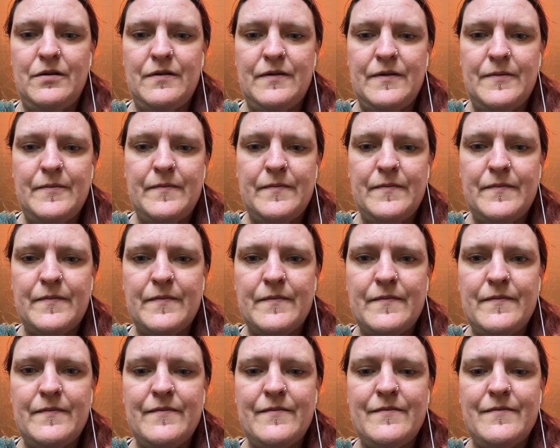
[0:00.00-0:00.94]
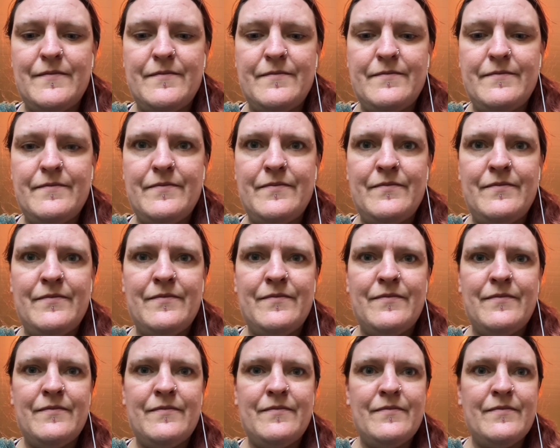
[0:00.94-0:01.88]

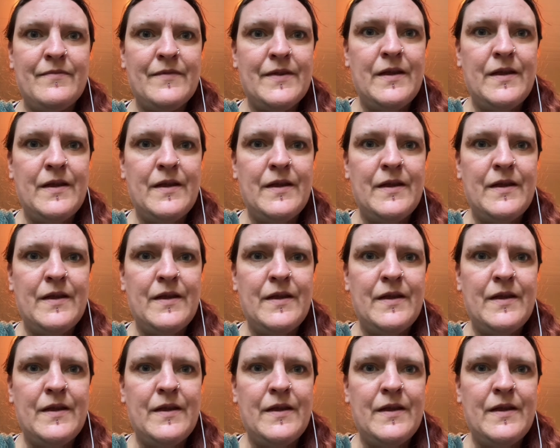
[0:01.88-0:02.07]
Nobody speaks.